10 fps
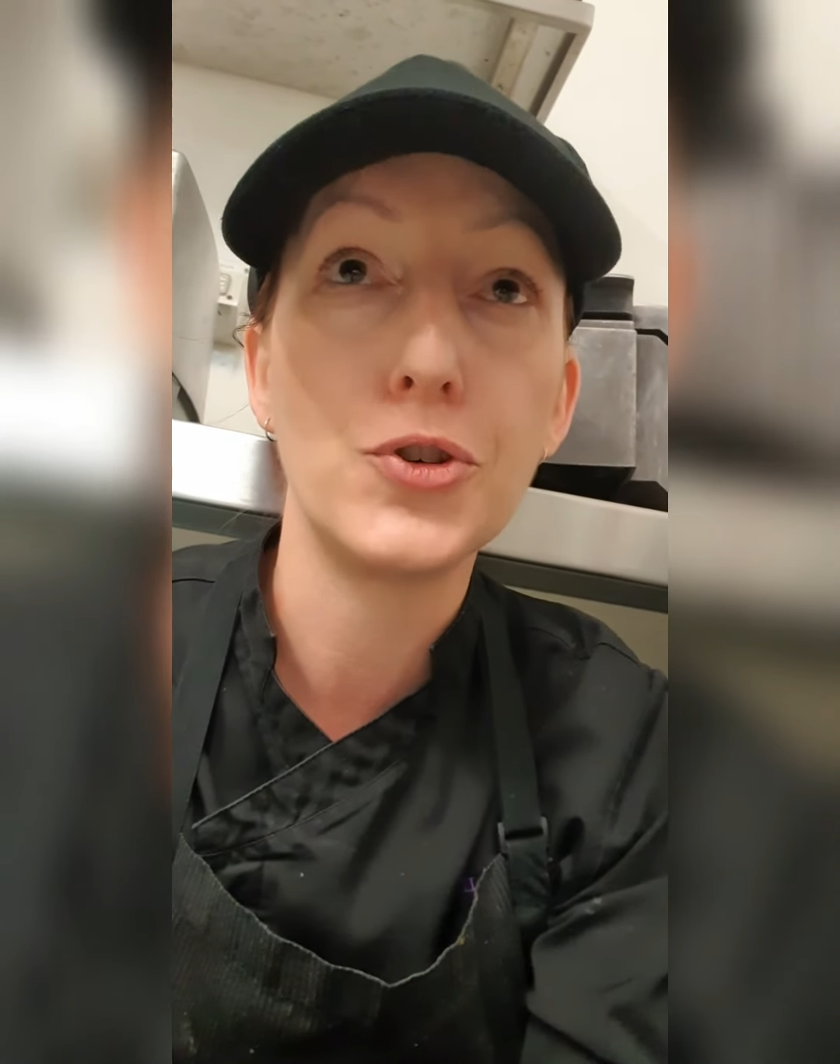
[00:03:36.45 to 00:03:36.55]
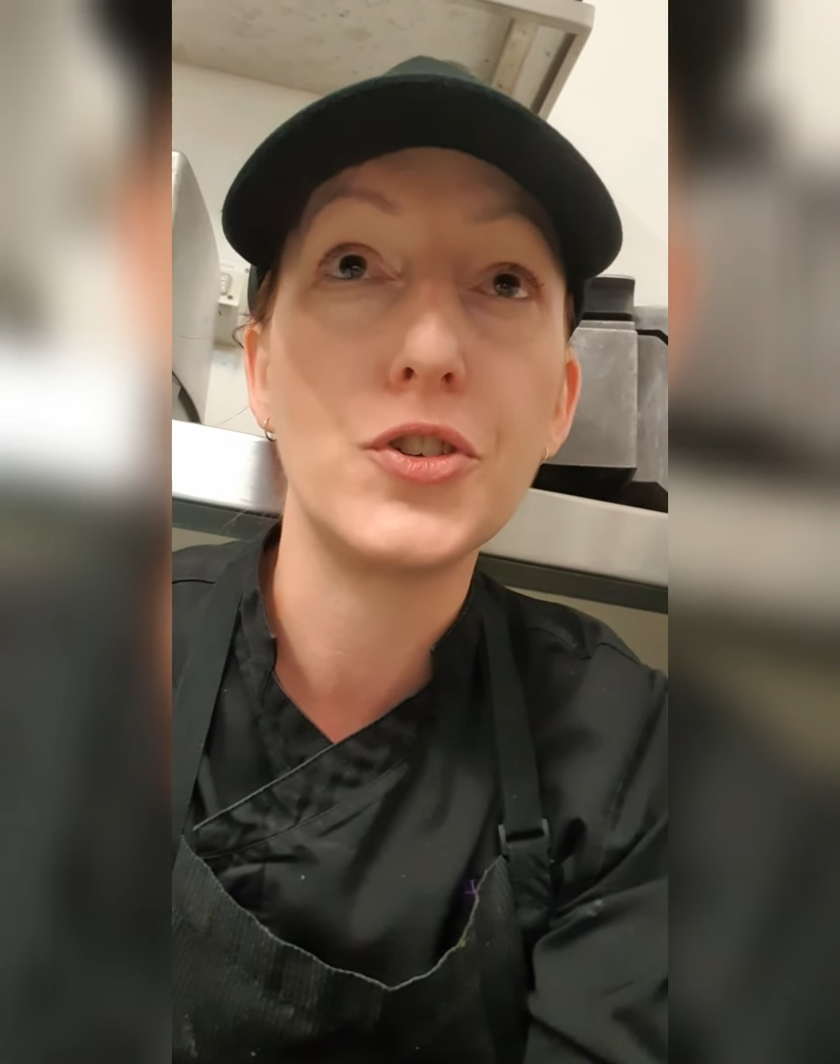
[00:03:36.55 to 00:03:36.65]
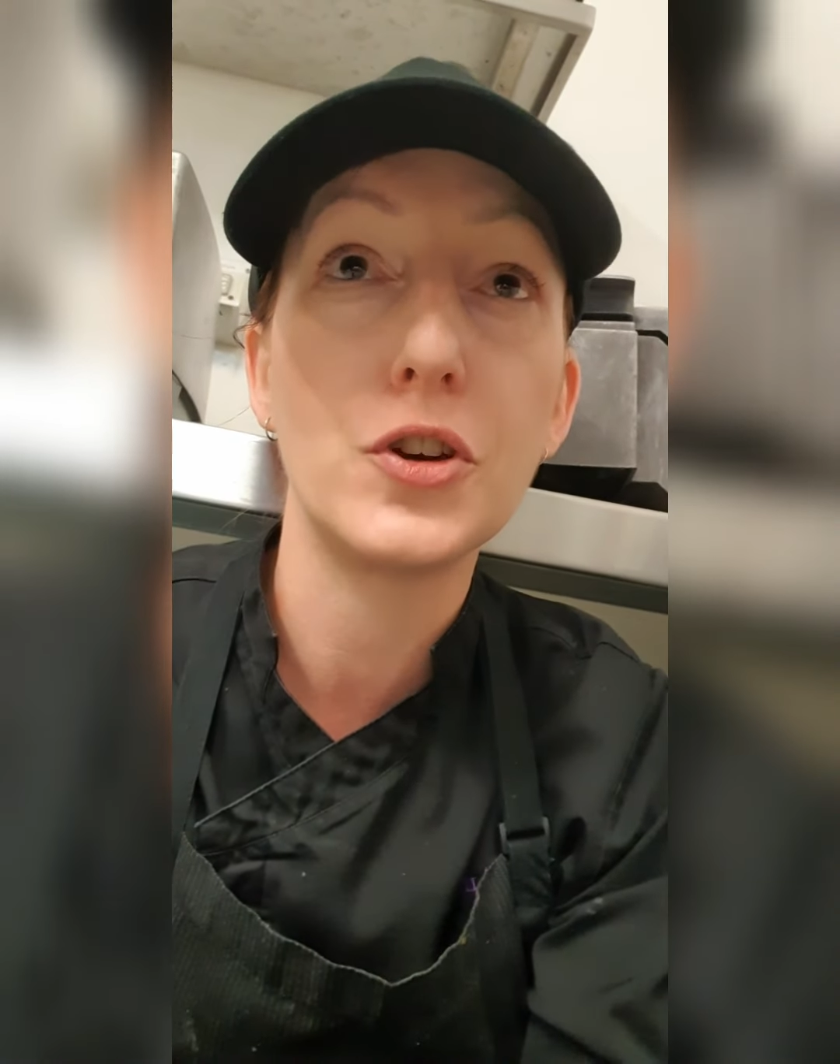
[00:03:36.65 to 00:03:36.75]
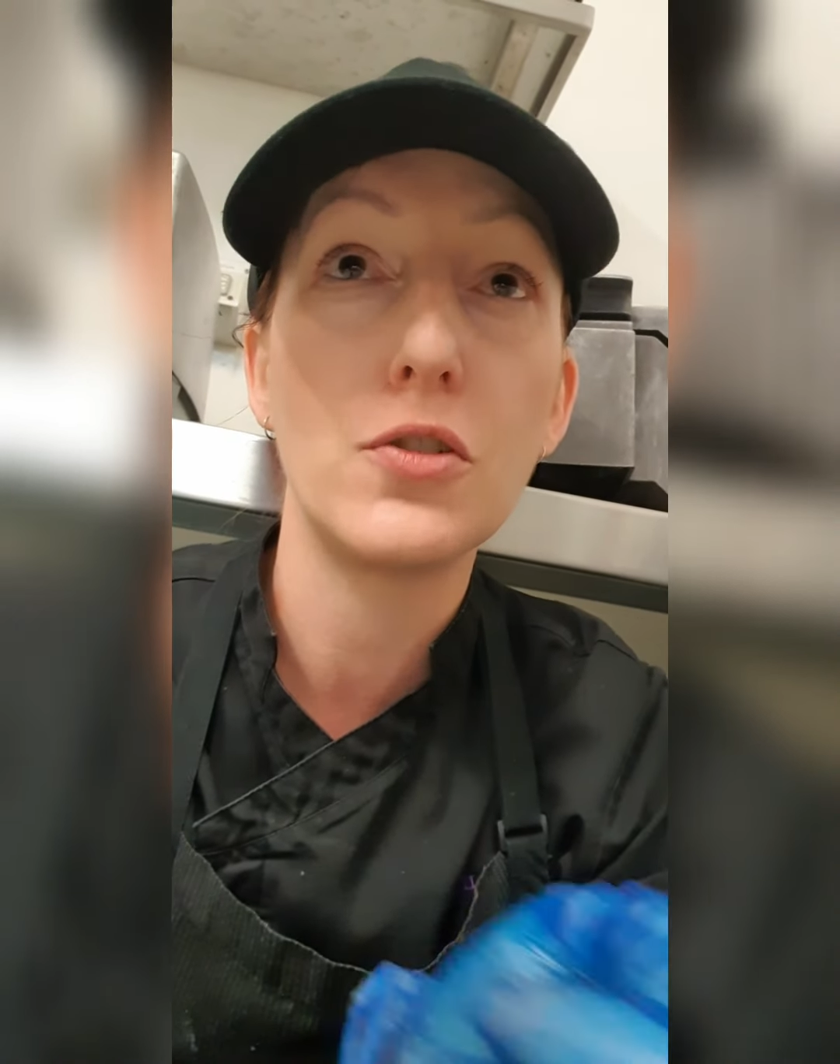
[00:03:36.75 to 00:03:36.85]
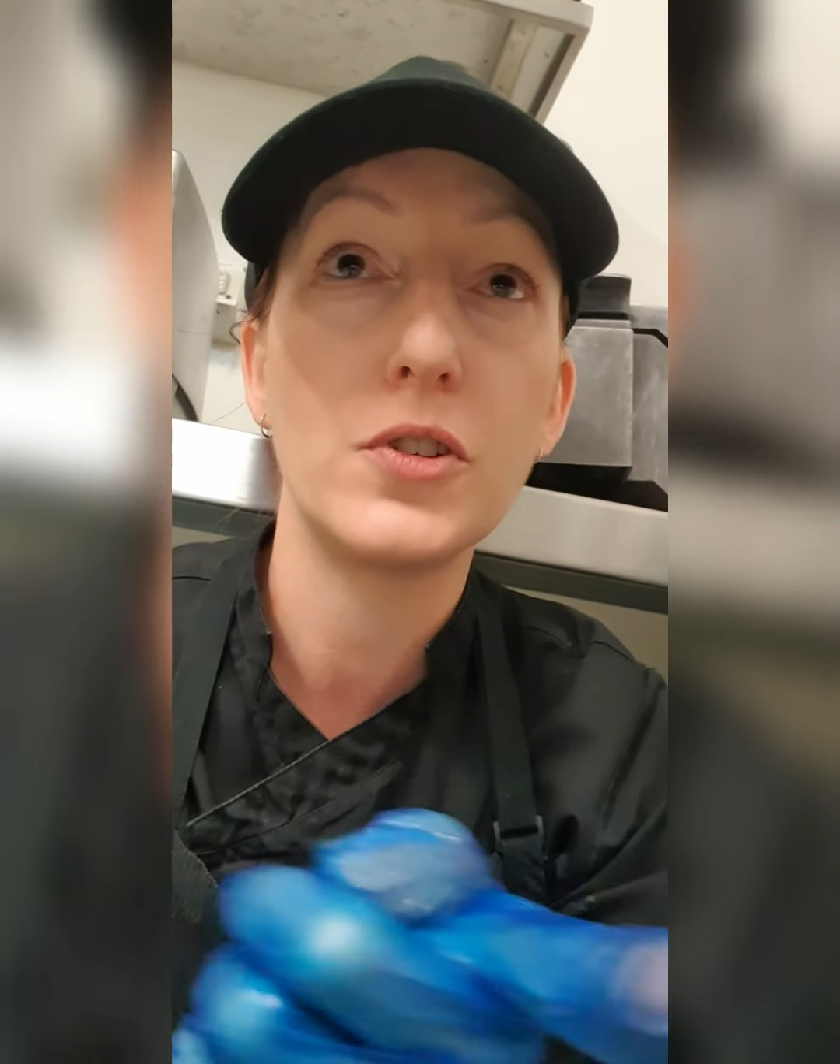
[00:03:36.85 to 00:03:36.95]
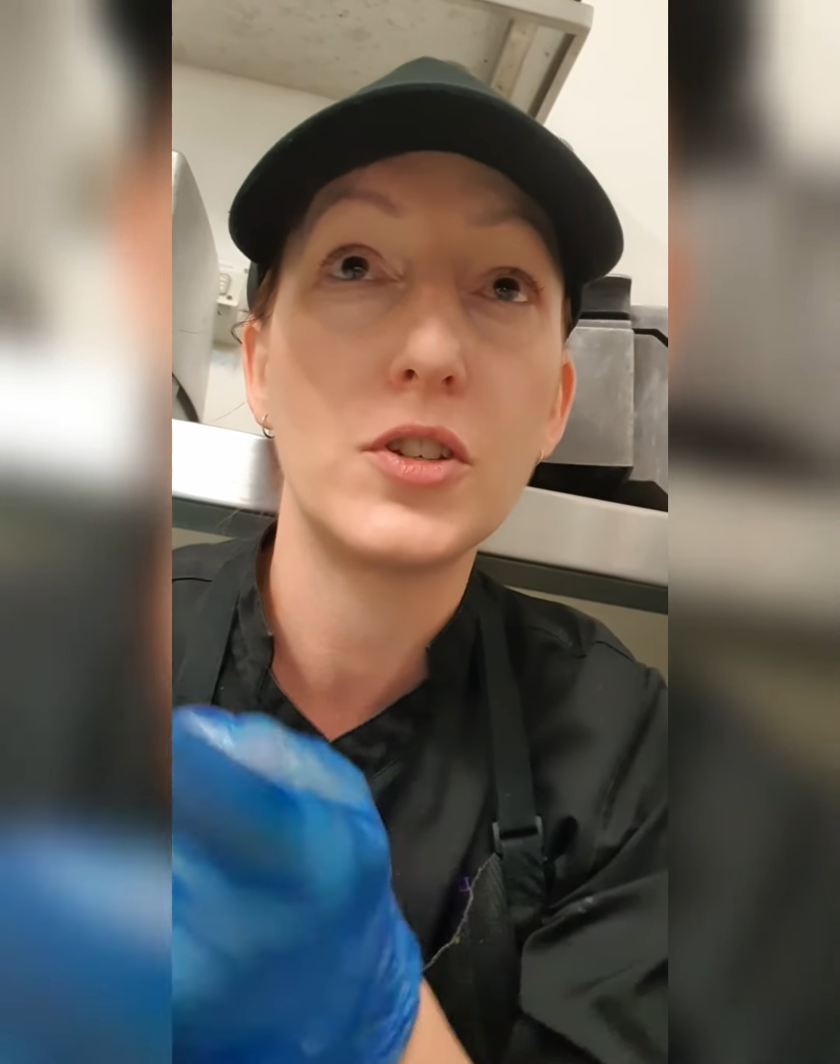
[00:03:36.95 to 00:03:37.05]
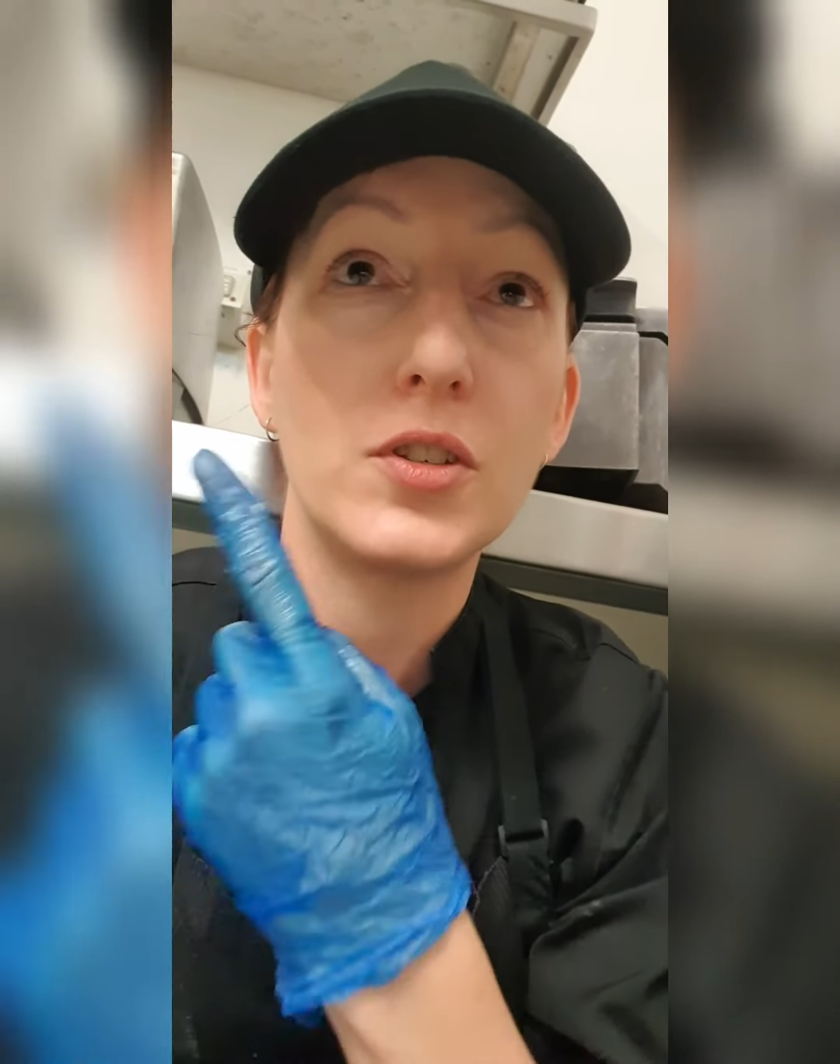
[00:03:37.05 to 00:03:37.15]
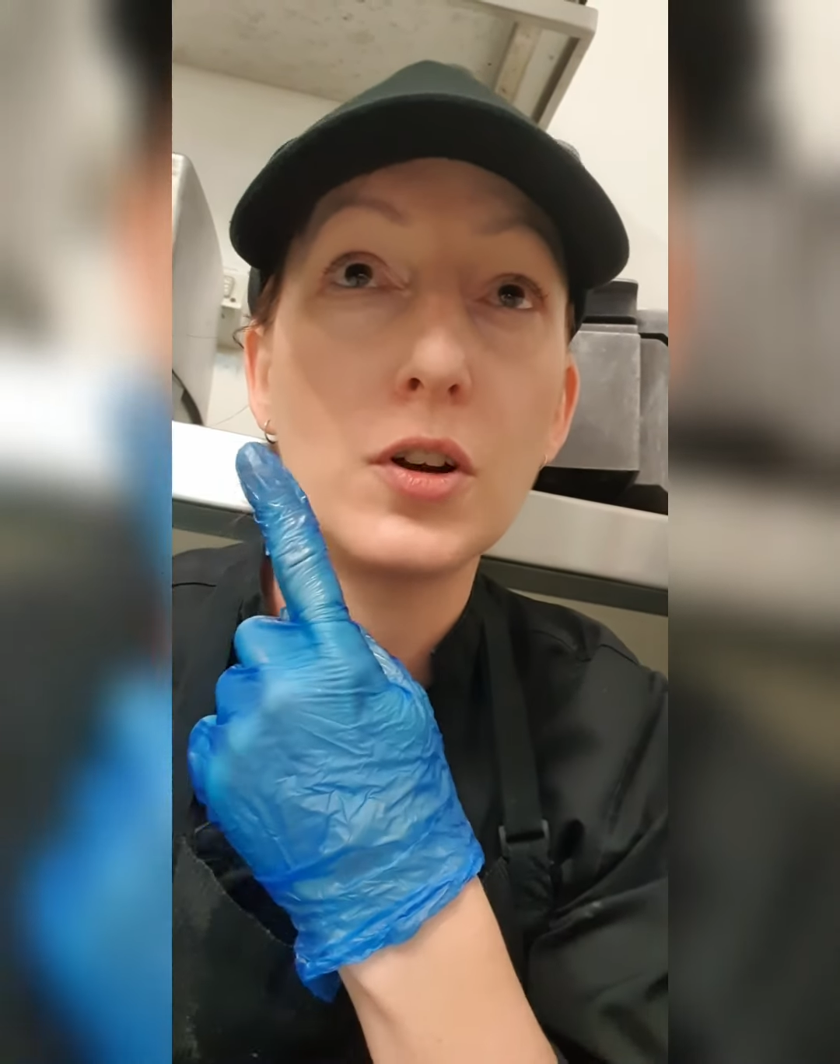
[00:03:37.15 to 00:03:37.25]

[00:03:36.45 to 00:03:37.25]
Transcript: service,